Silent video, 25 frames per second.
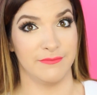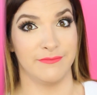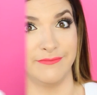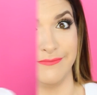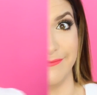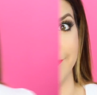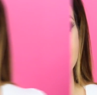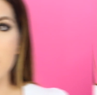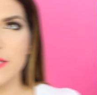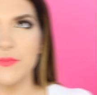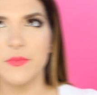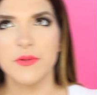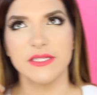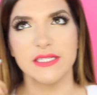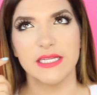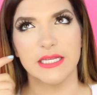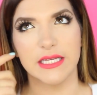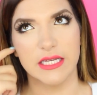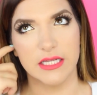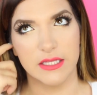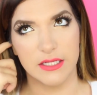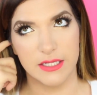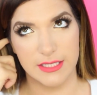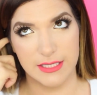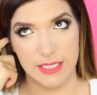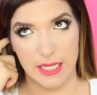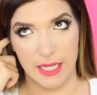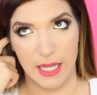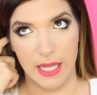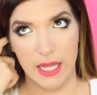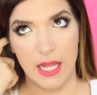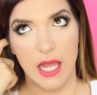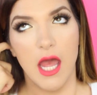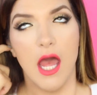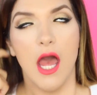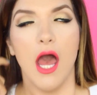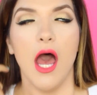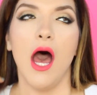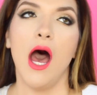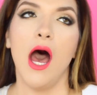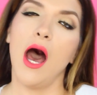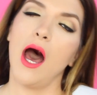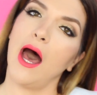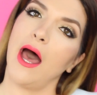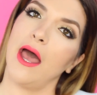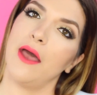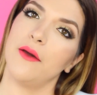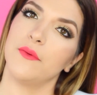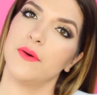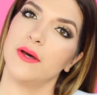On this particular date,
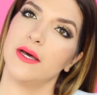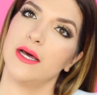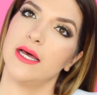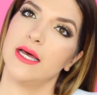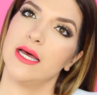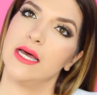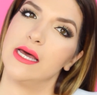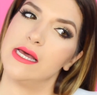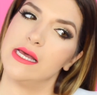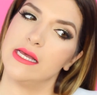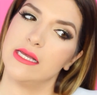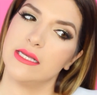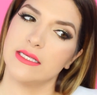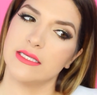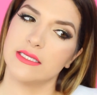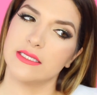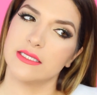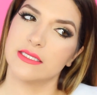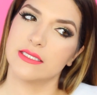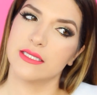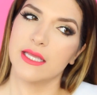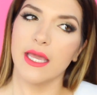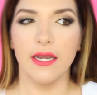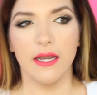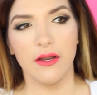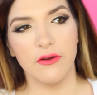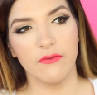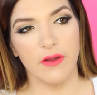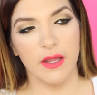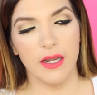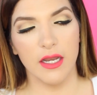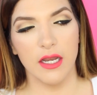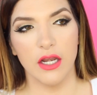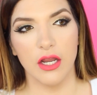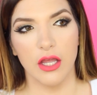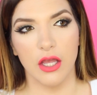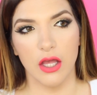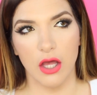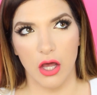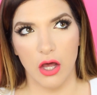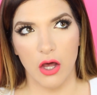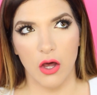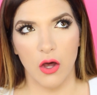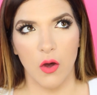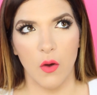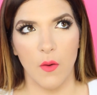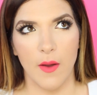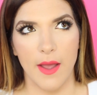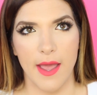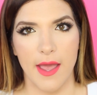I was getting ready to
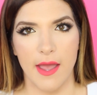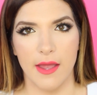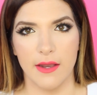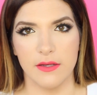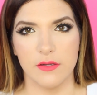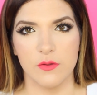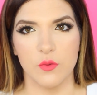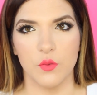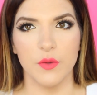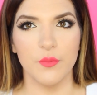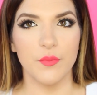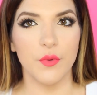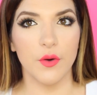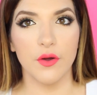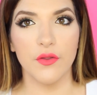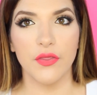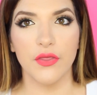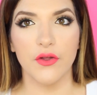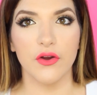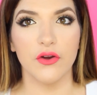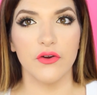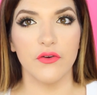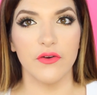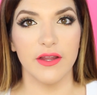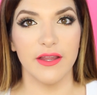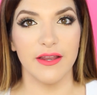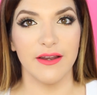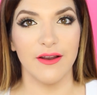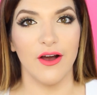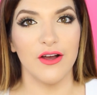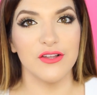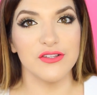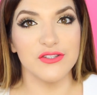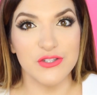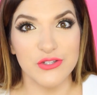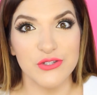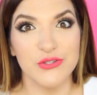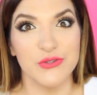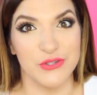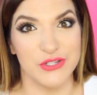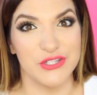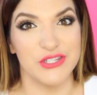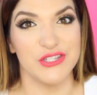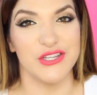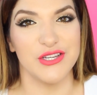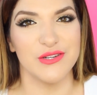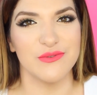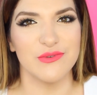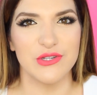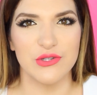go and we both agreed on
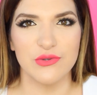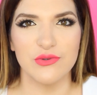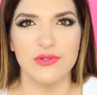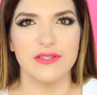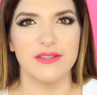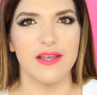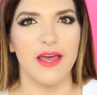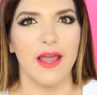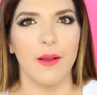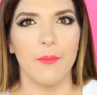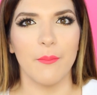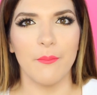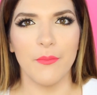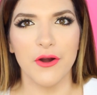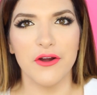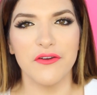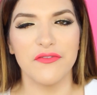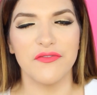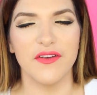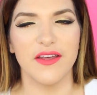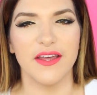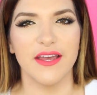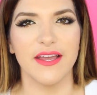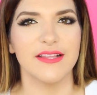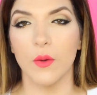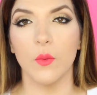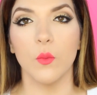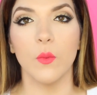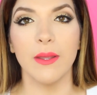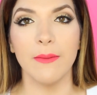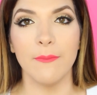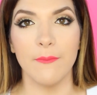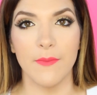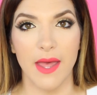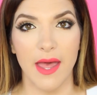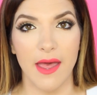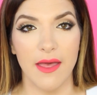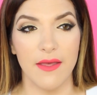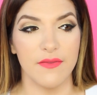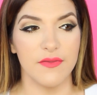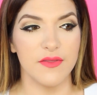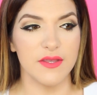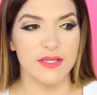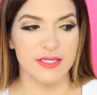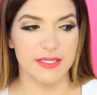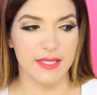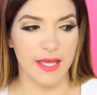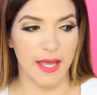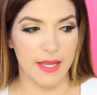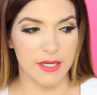sushi, which was like perfect. When we met,
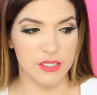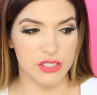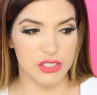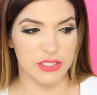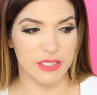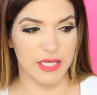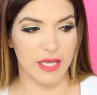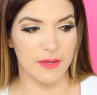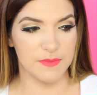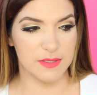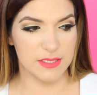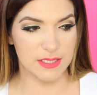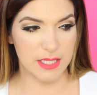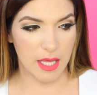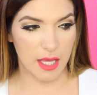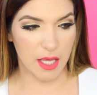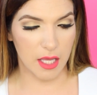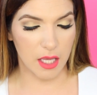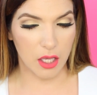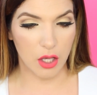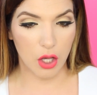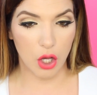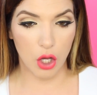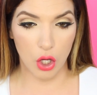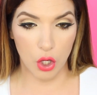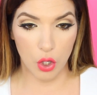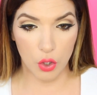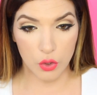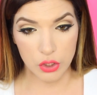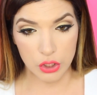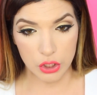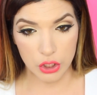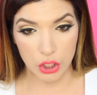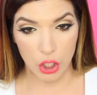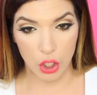this guy just kept saying, oh, you